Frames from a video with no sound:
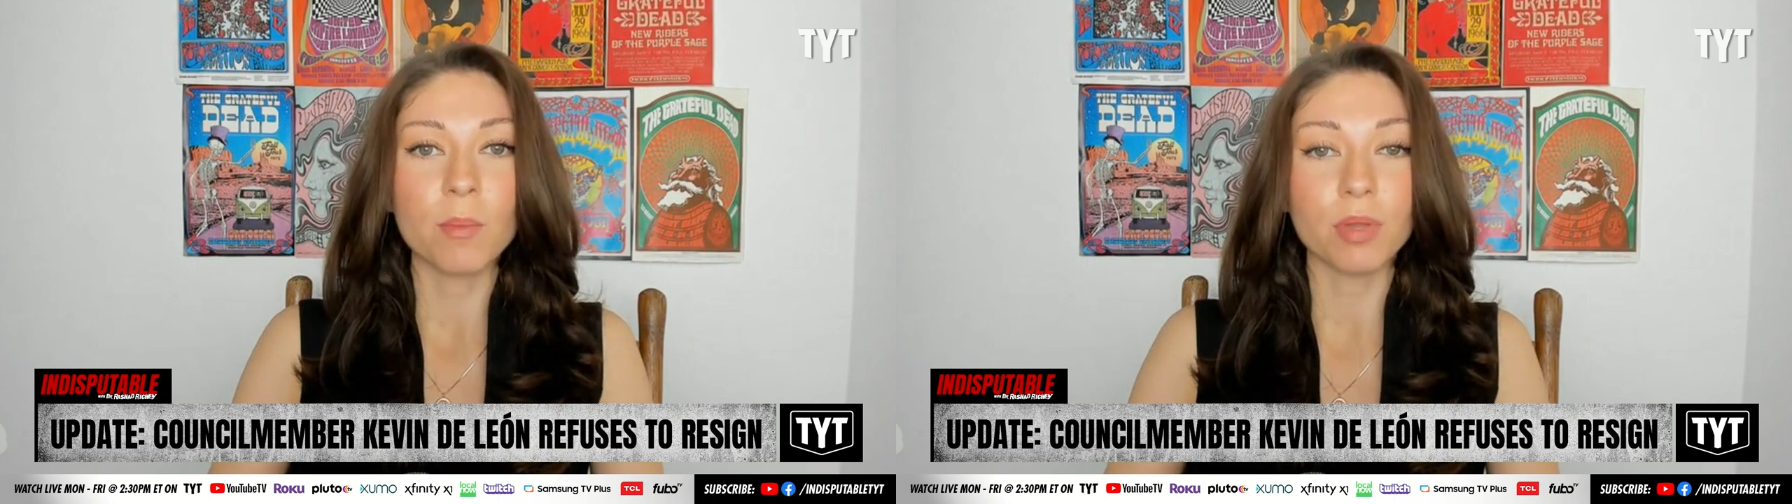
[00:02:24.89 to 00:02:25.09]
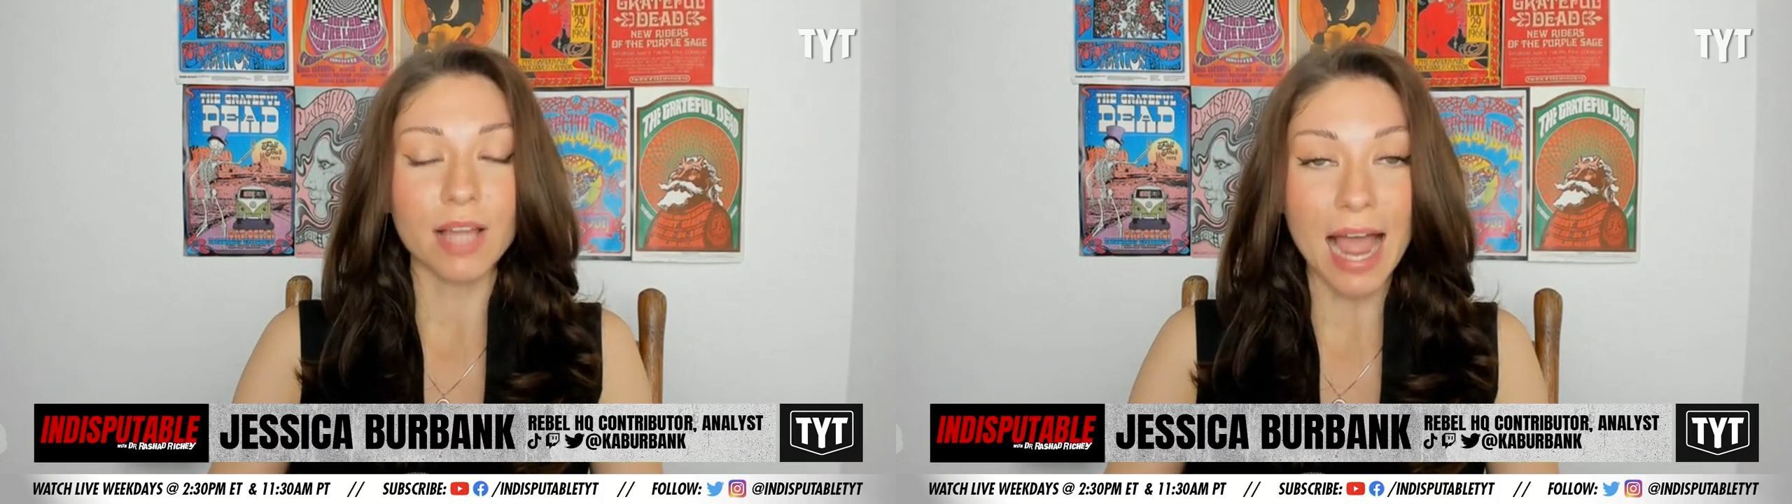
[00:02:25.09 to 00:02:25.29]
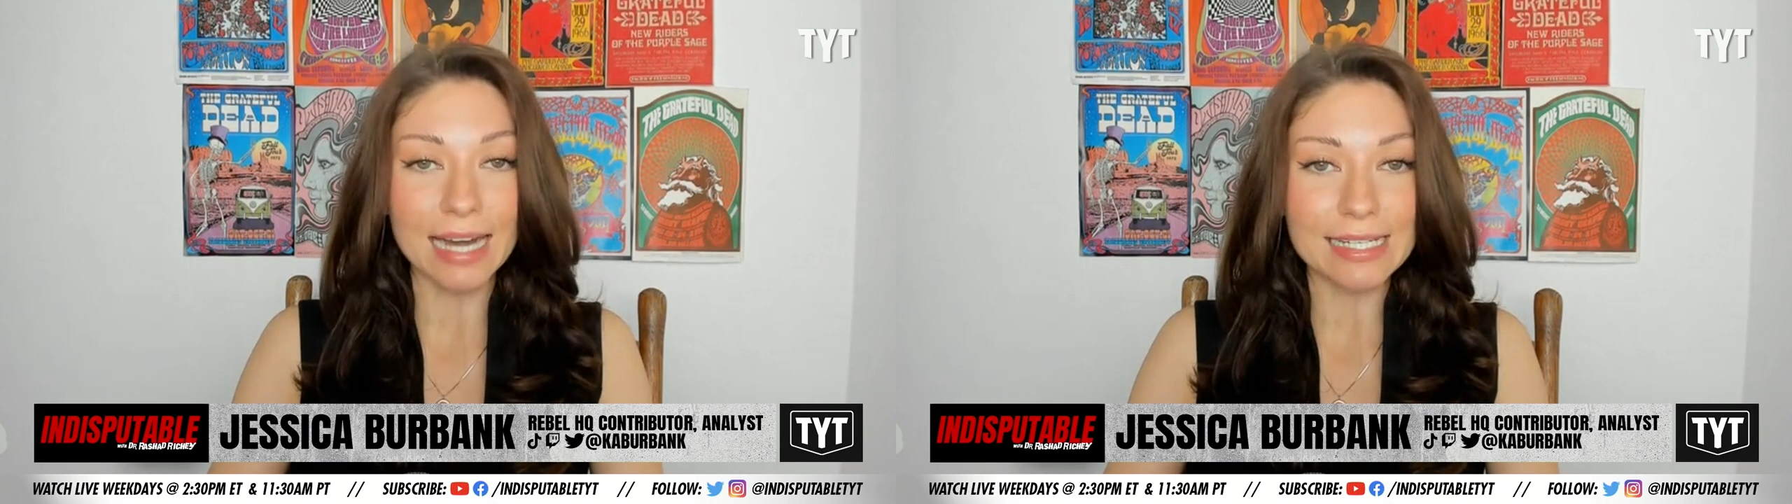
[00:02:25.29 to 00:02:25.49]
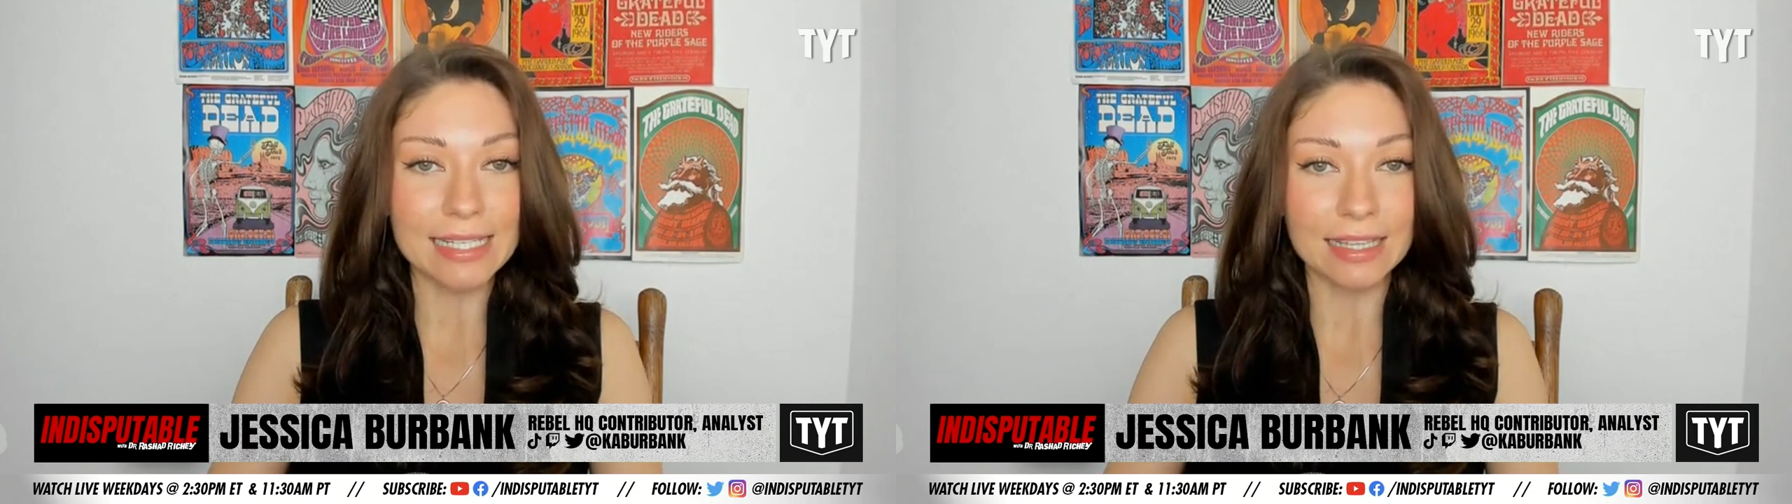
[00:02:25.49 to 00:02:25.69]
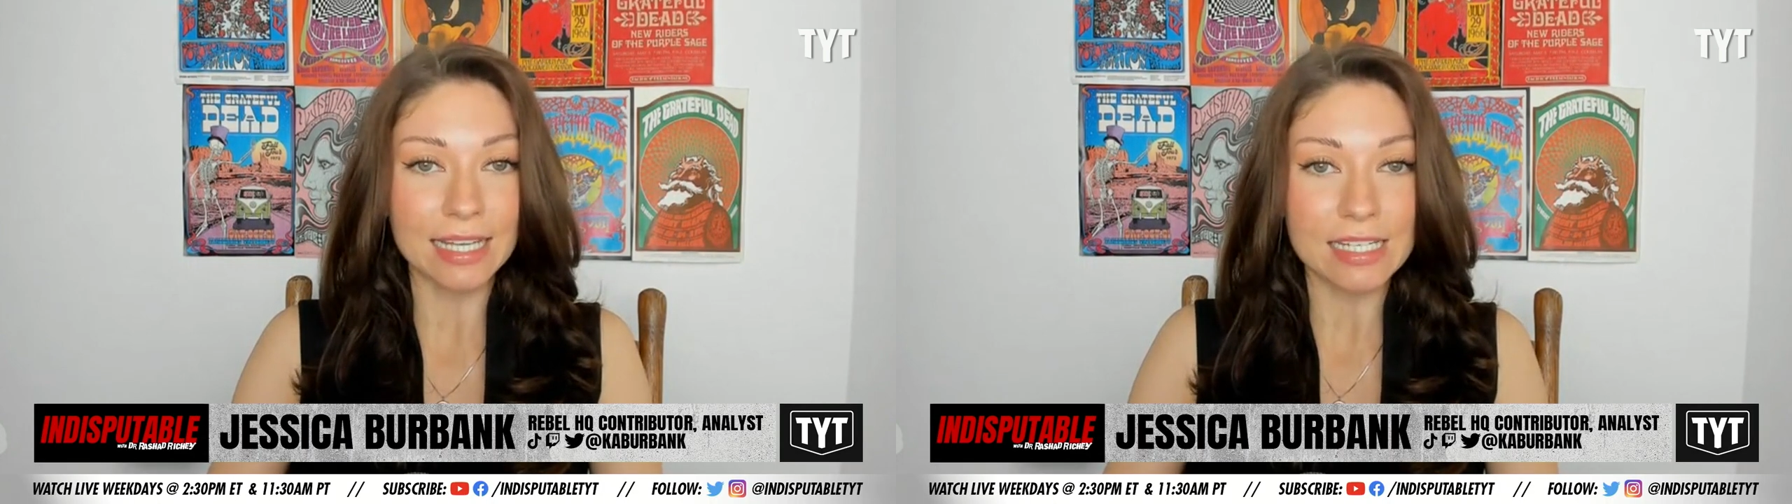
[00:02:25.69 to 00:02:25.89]
blacks
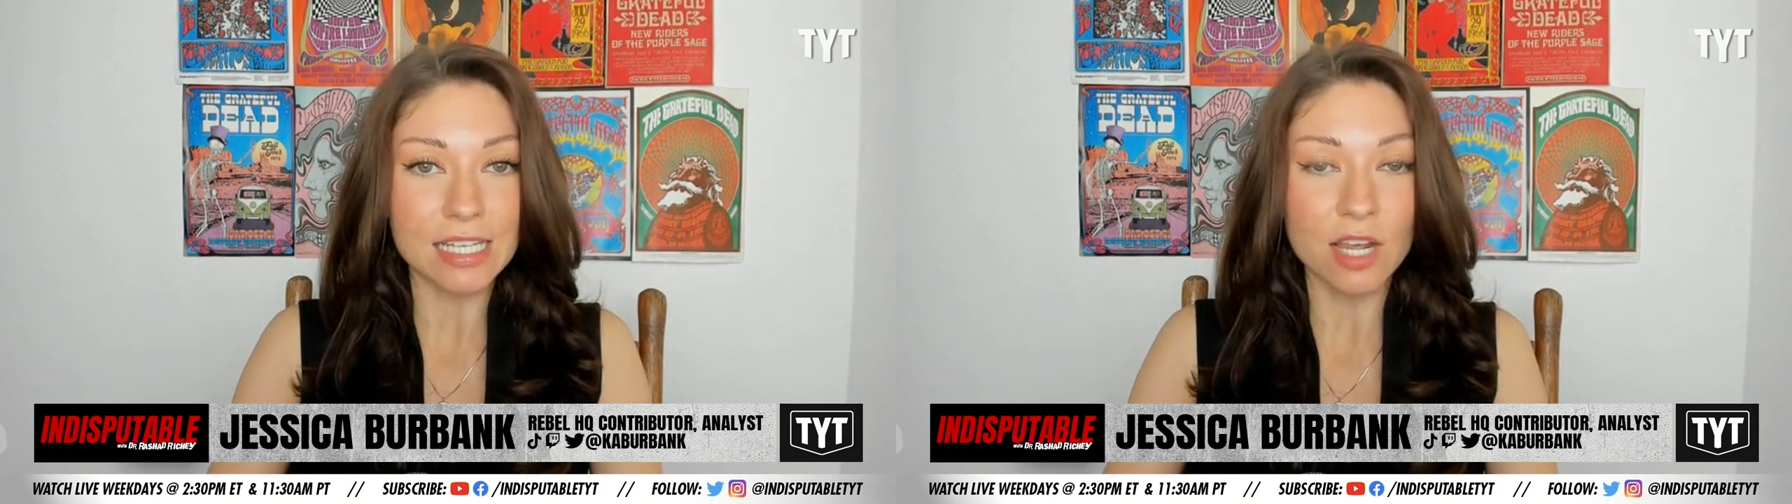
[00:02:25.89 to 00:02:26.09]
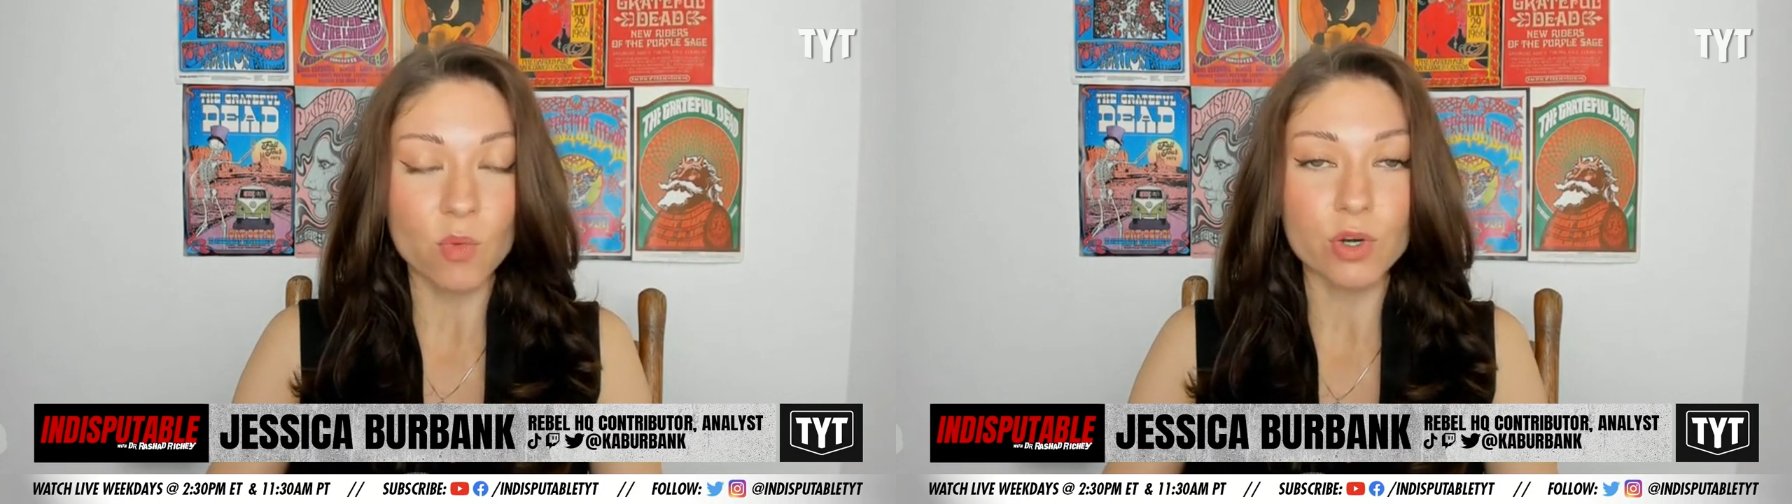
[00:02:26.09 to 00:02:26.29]
that they say